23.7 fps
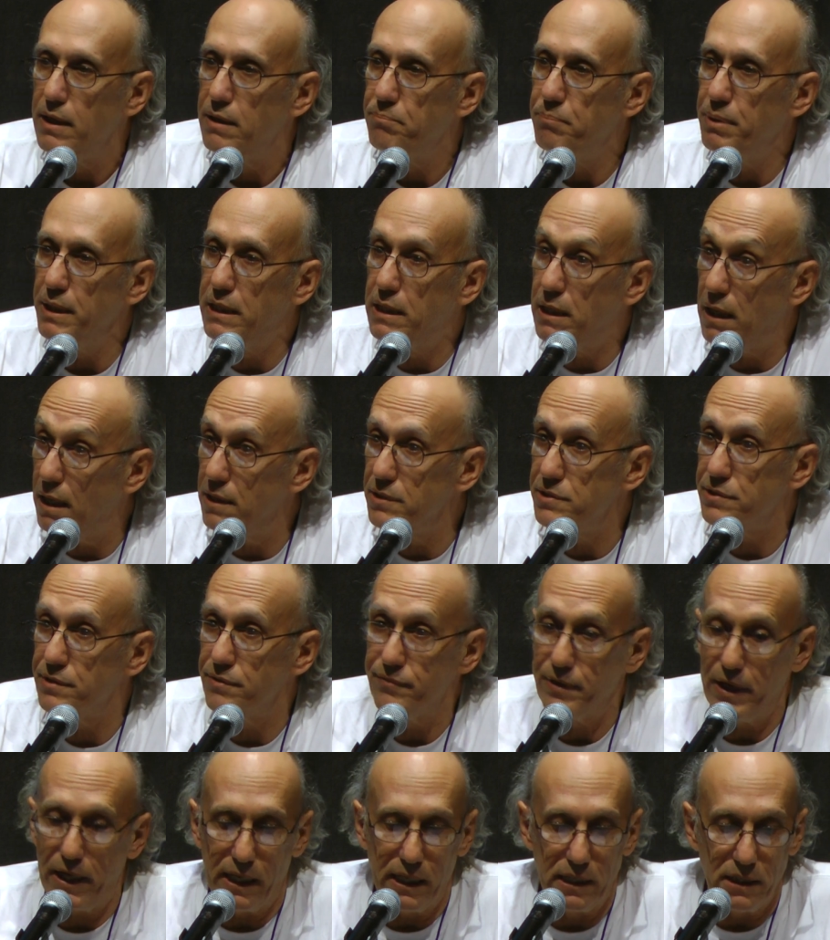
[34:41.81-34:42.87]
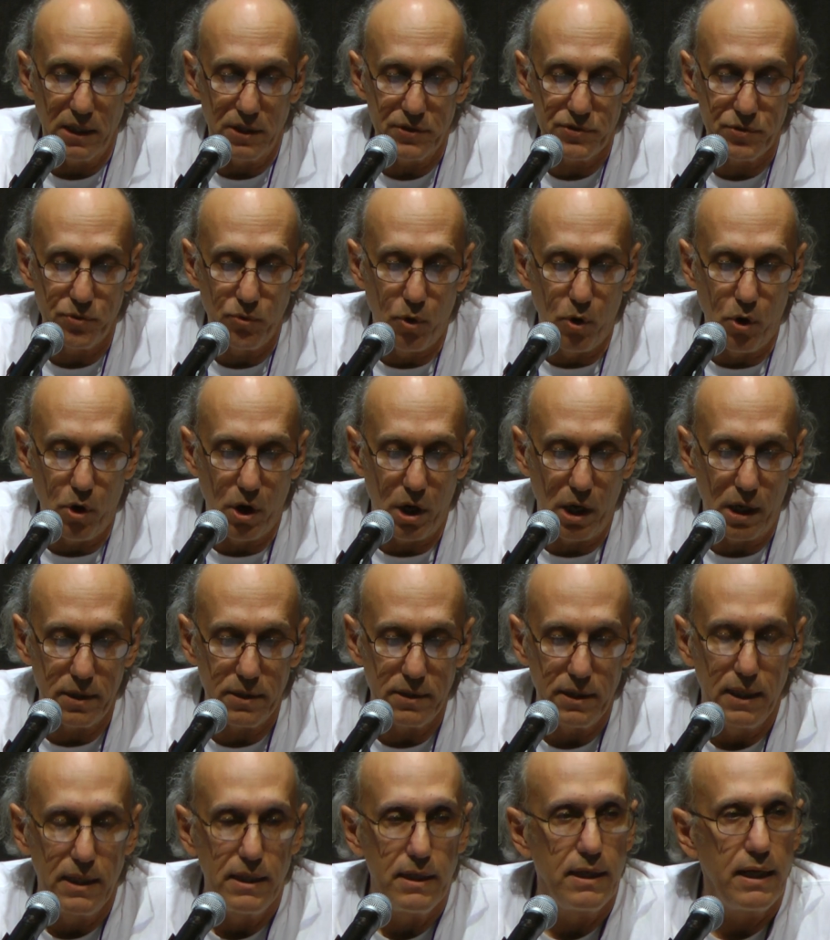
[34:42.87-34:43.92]
because of endless
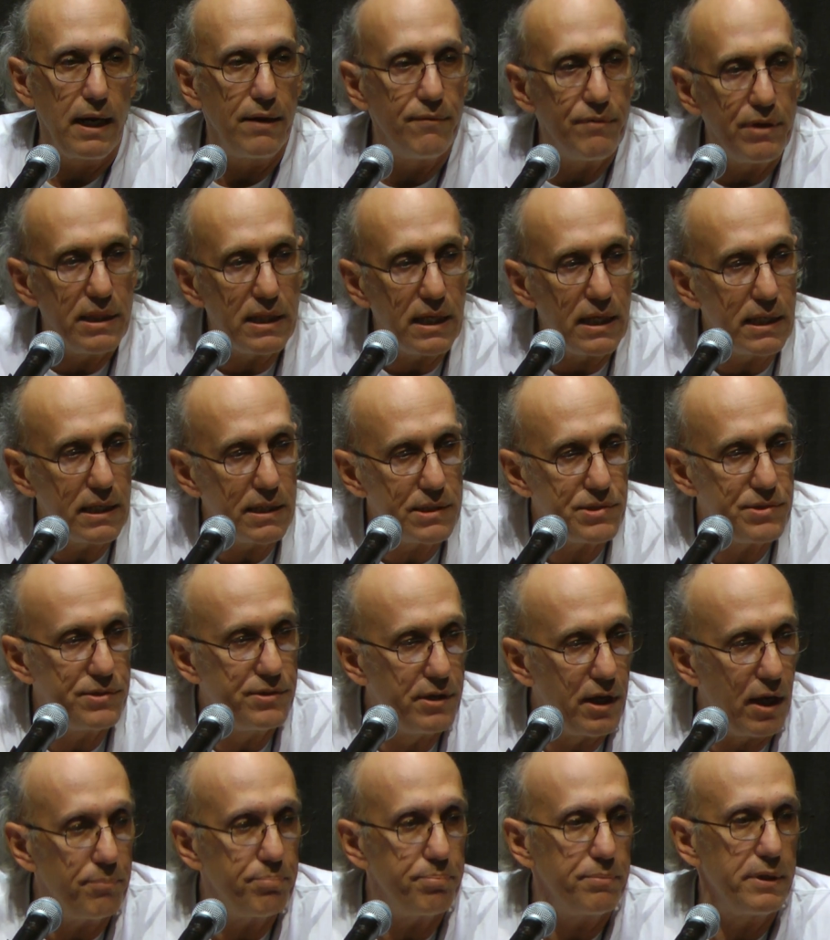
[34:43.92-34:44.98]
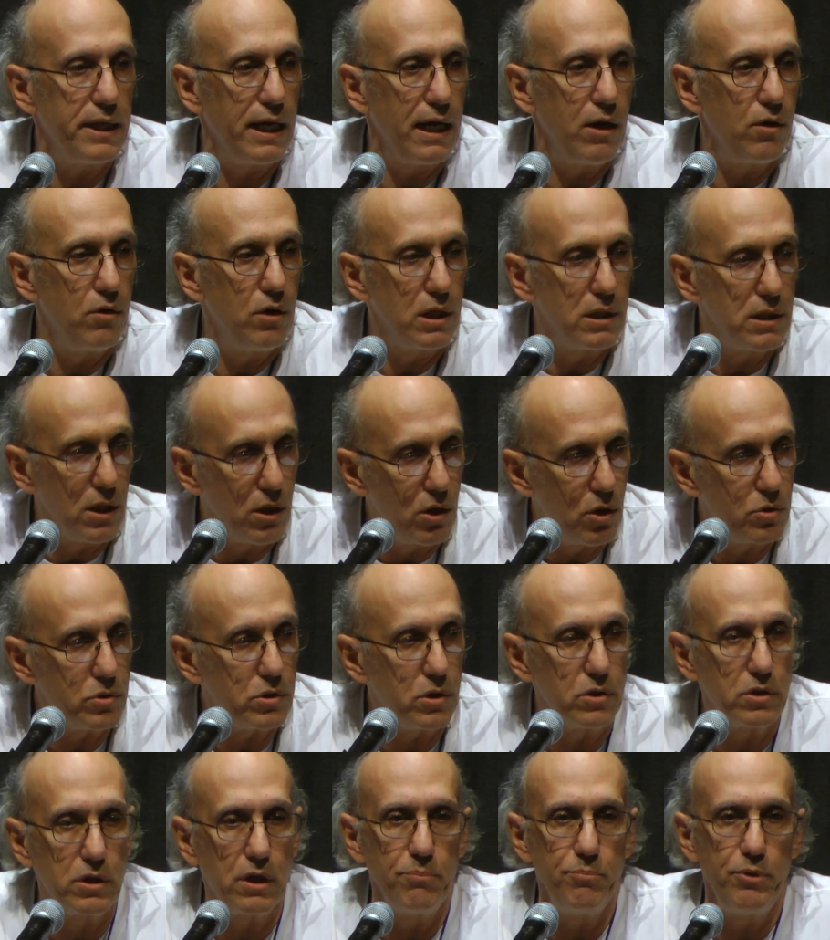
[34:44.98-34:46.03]
war, everything gets dumped now on
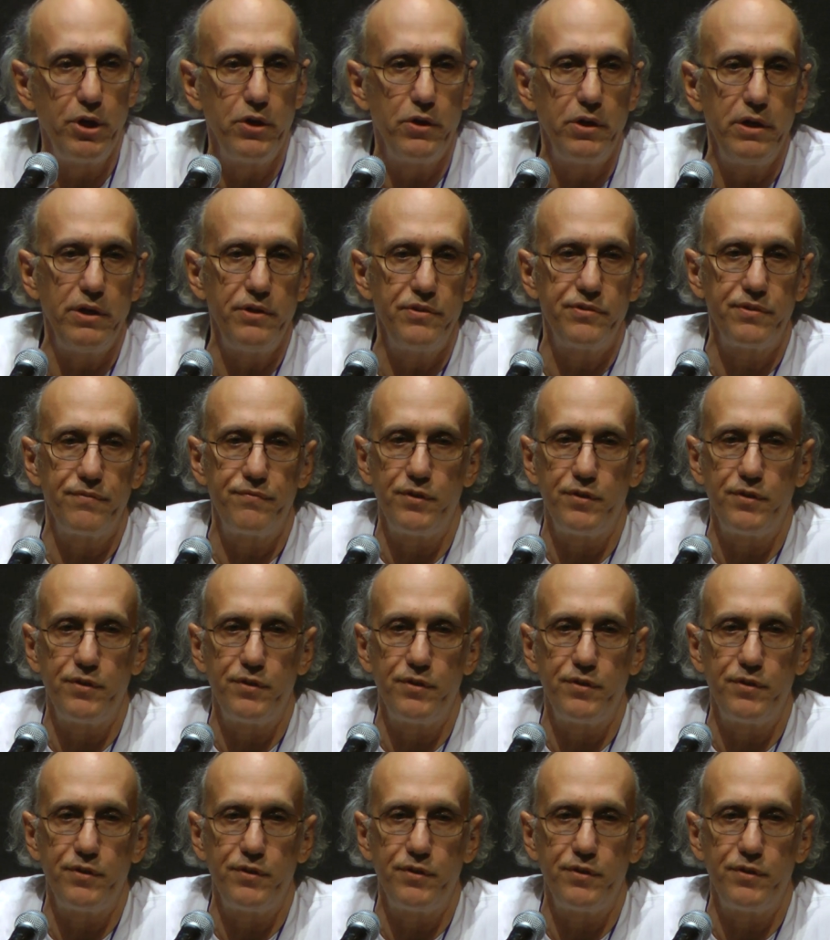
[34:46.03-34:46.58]
local communities.